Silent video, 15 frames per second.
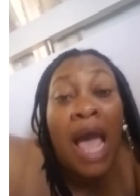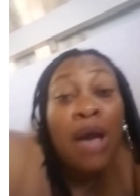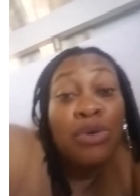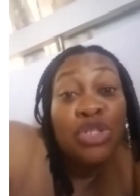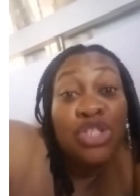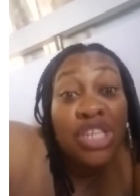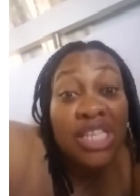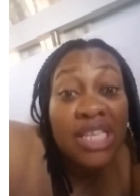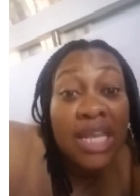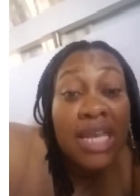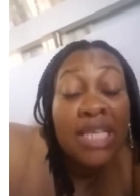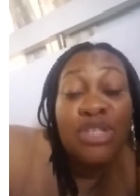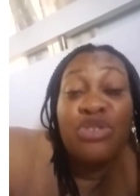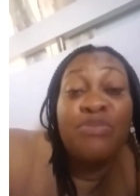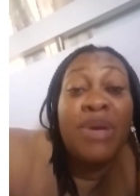I was just
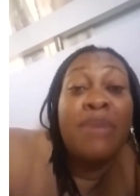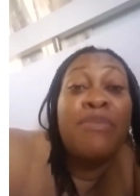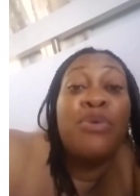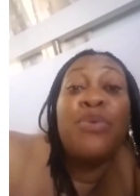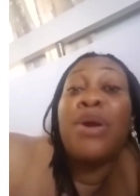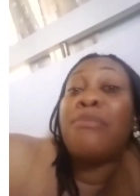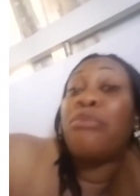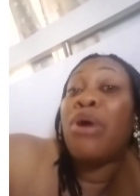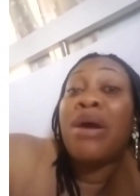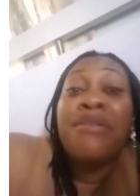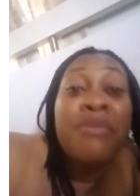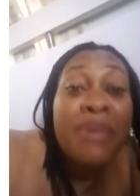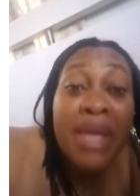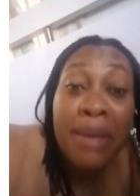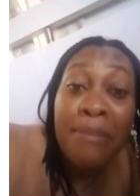a little baby when
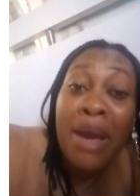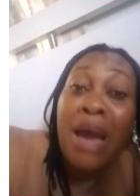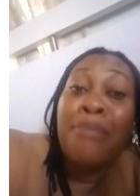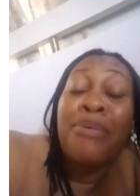Buhari became